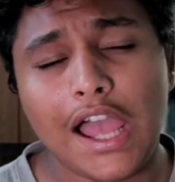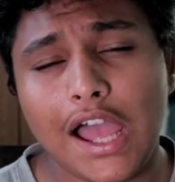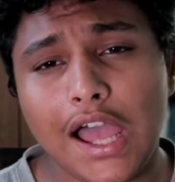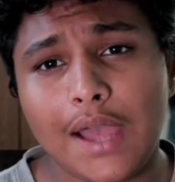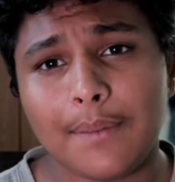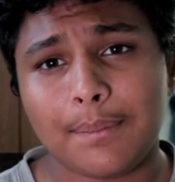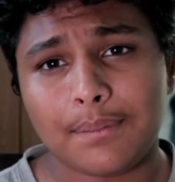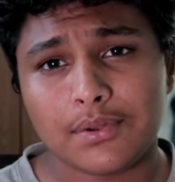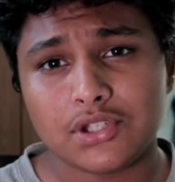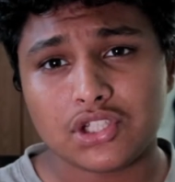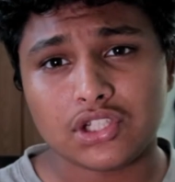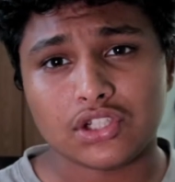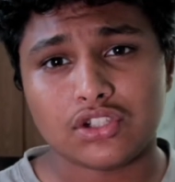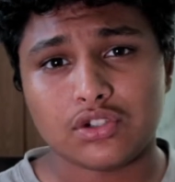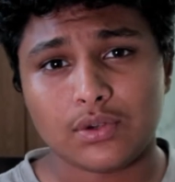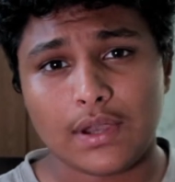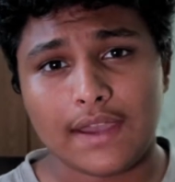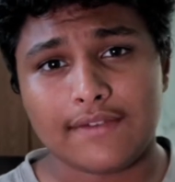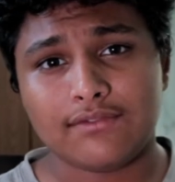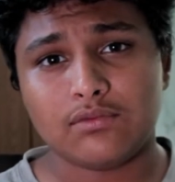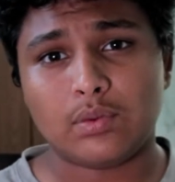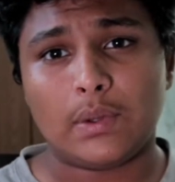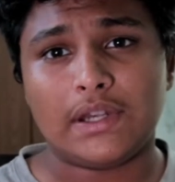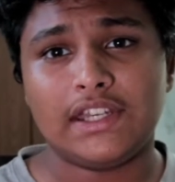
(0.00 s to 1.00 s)
aperture to
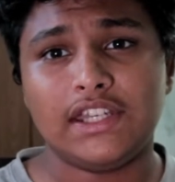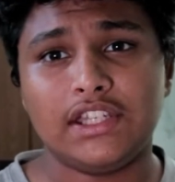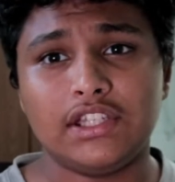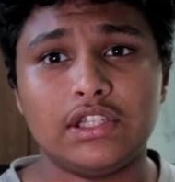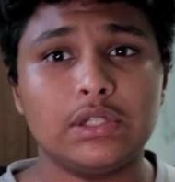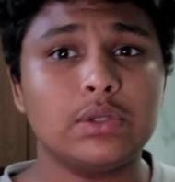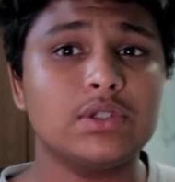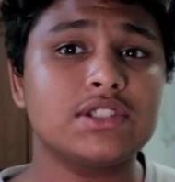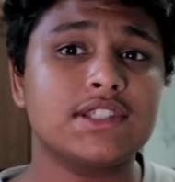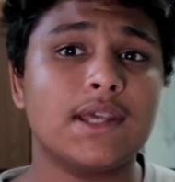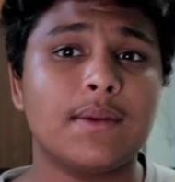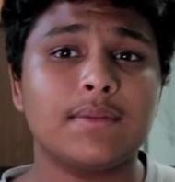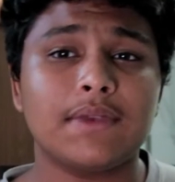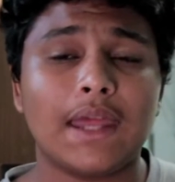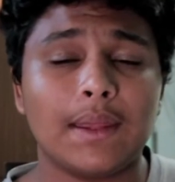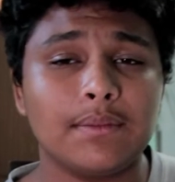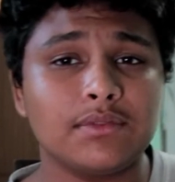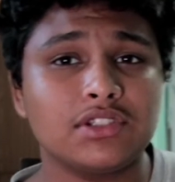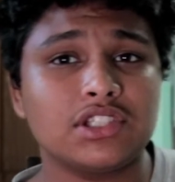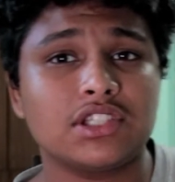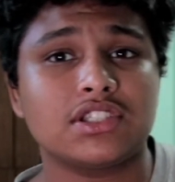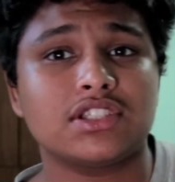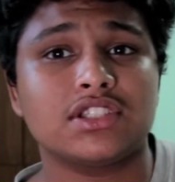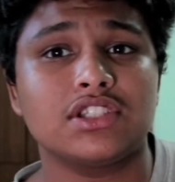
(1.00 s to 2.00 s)
f22,
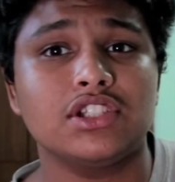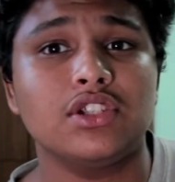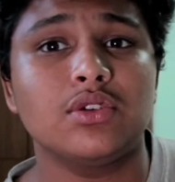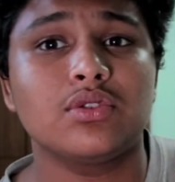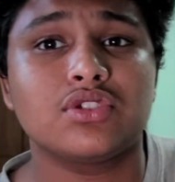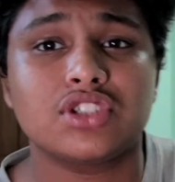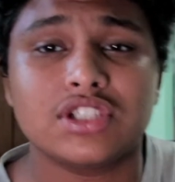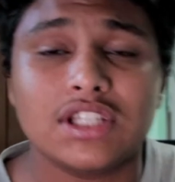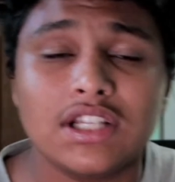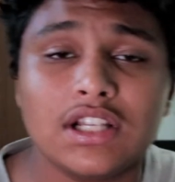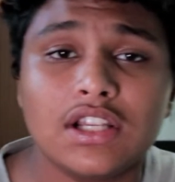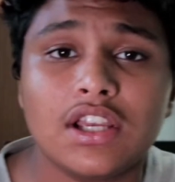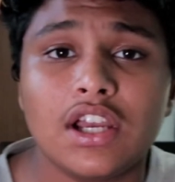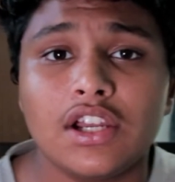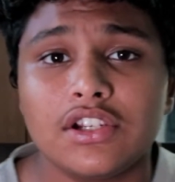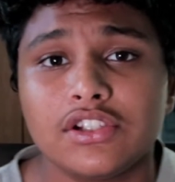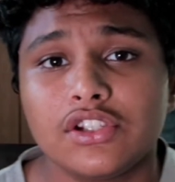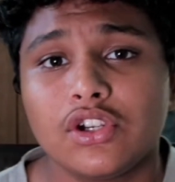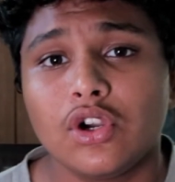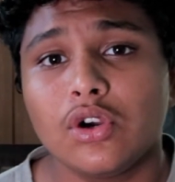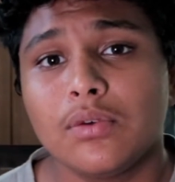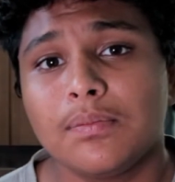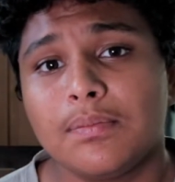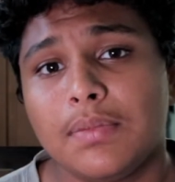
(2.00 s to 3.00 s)
sometimes you still
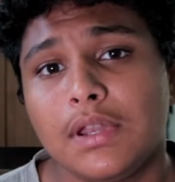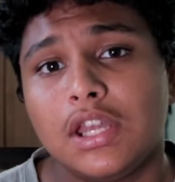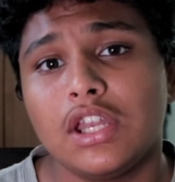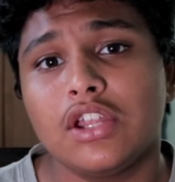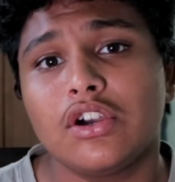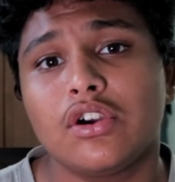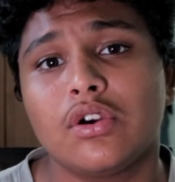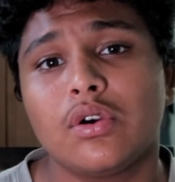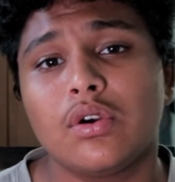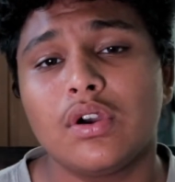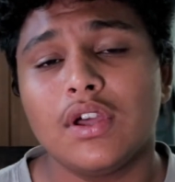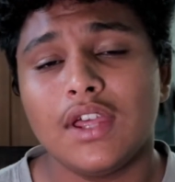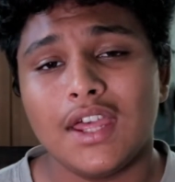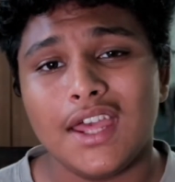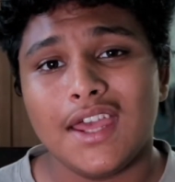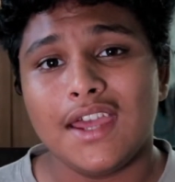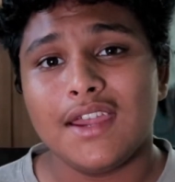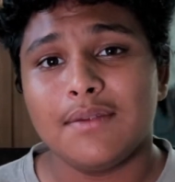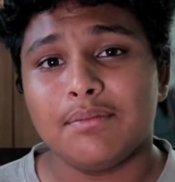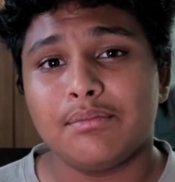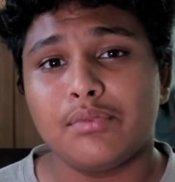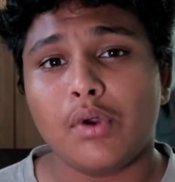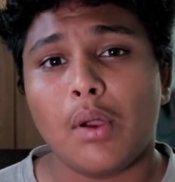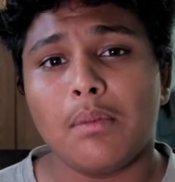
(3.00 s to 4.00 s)
can't go below
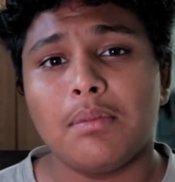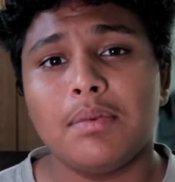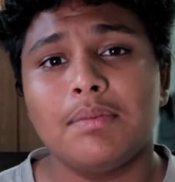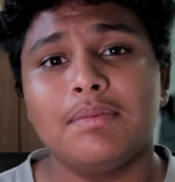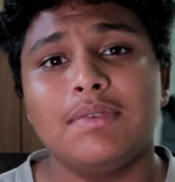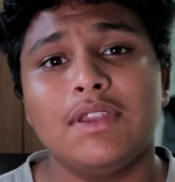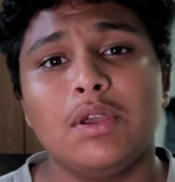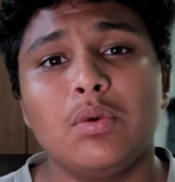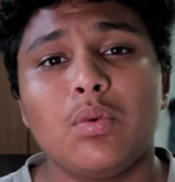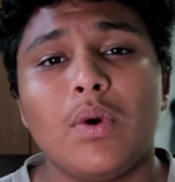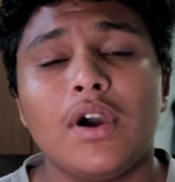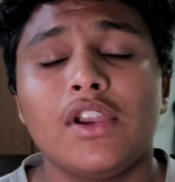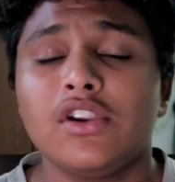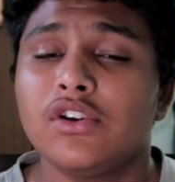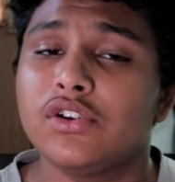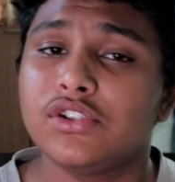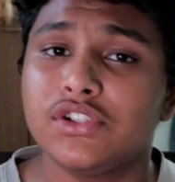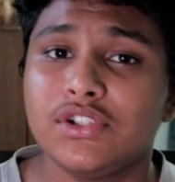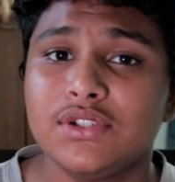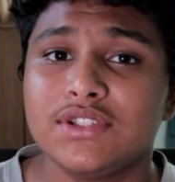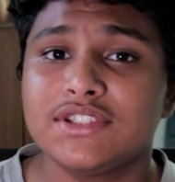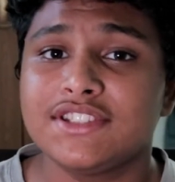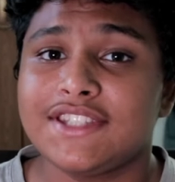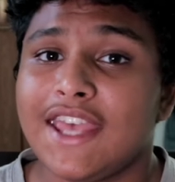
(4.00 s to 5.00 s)
probably 1 or
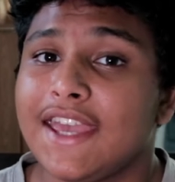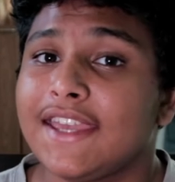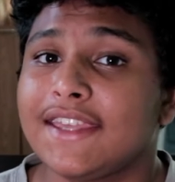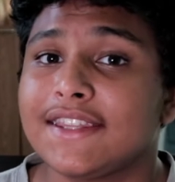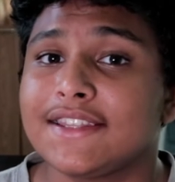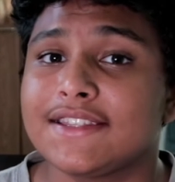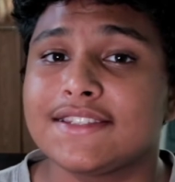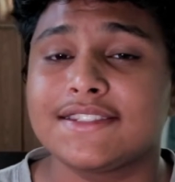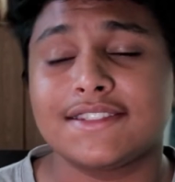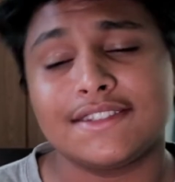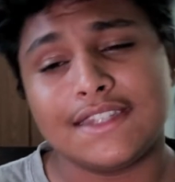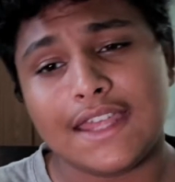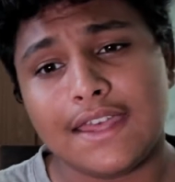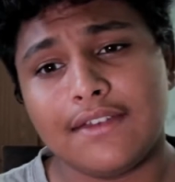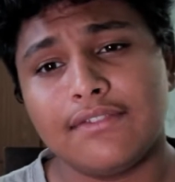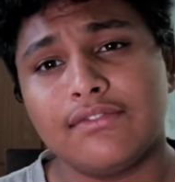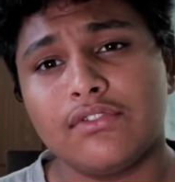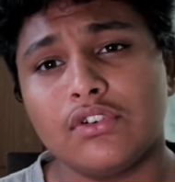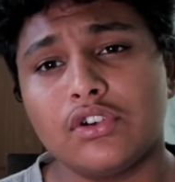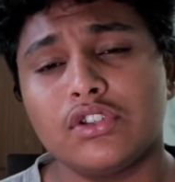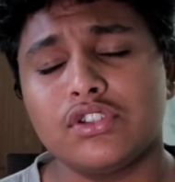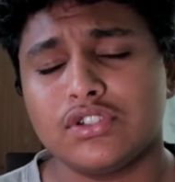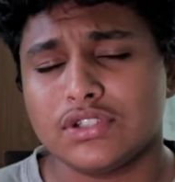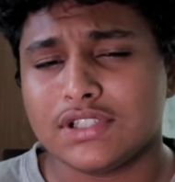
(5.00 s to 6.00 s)
2 seconds.
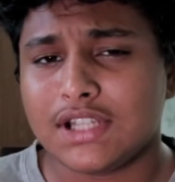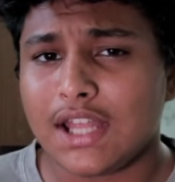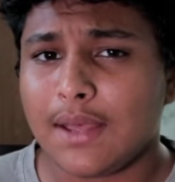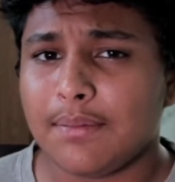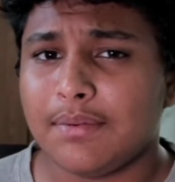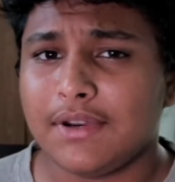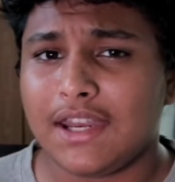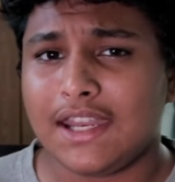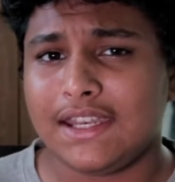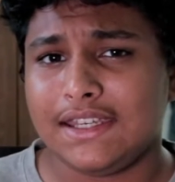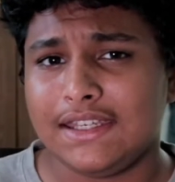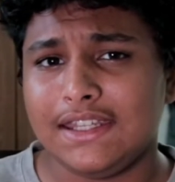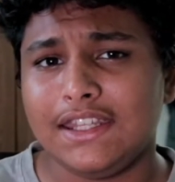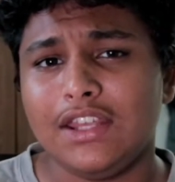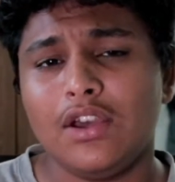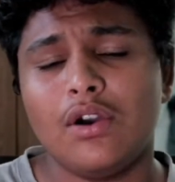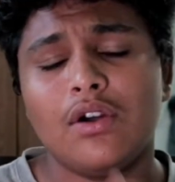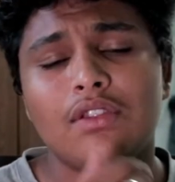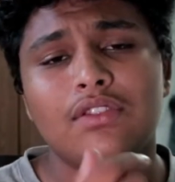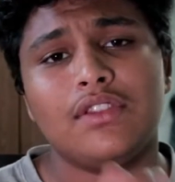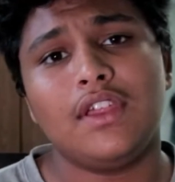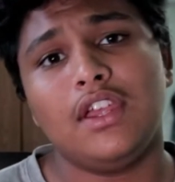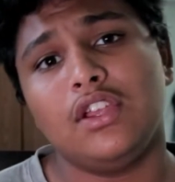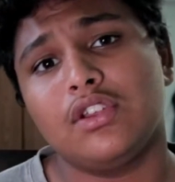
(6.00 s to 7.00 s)
Therefore, you slap an ND
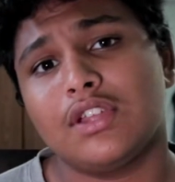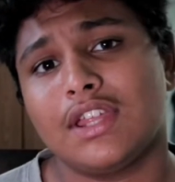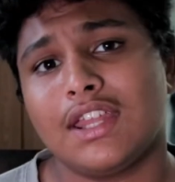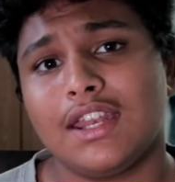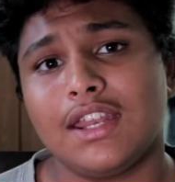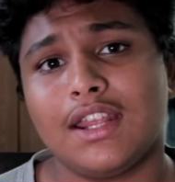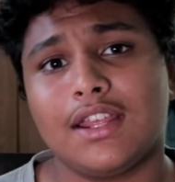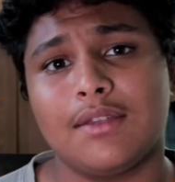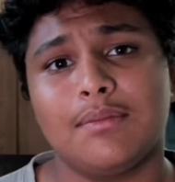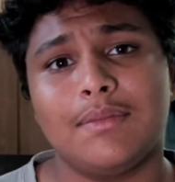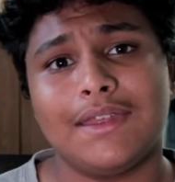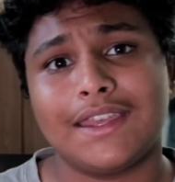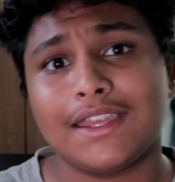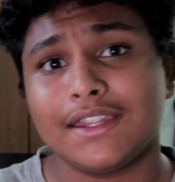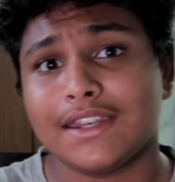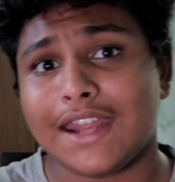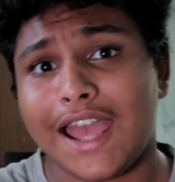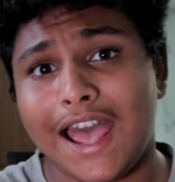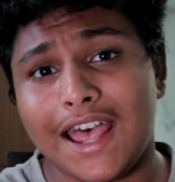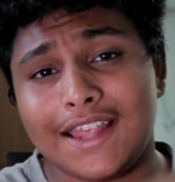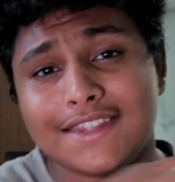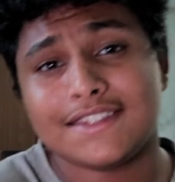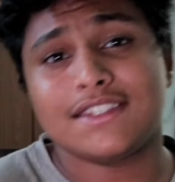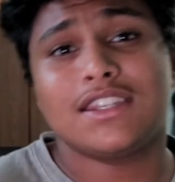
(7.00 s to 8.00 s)
on there, you can make it
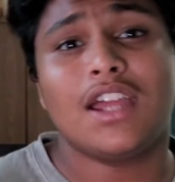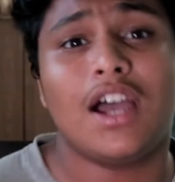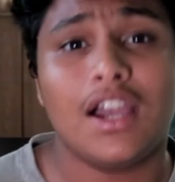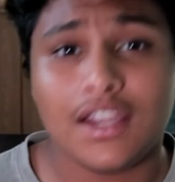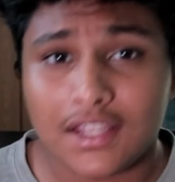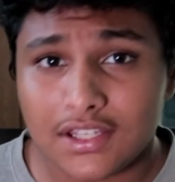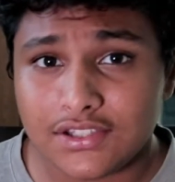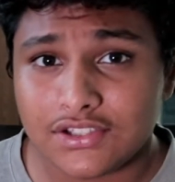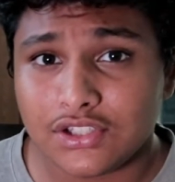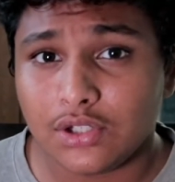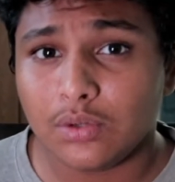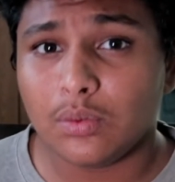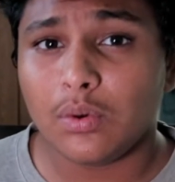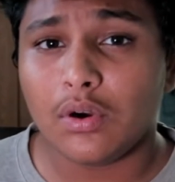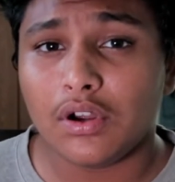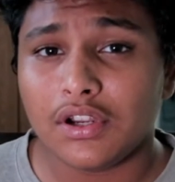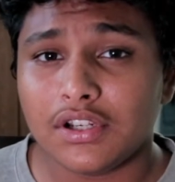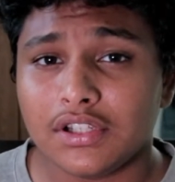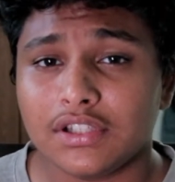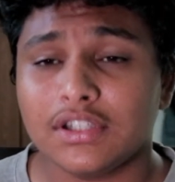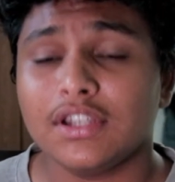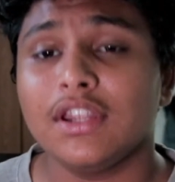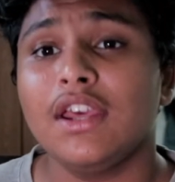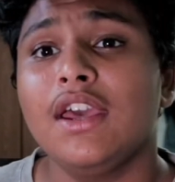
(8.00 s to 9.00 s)
as dark as you
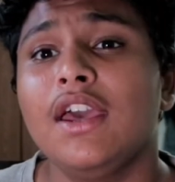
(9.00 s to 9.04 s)
want,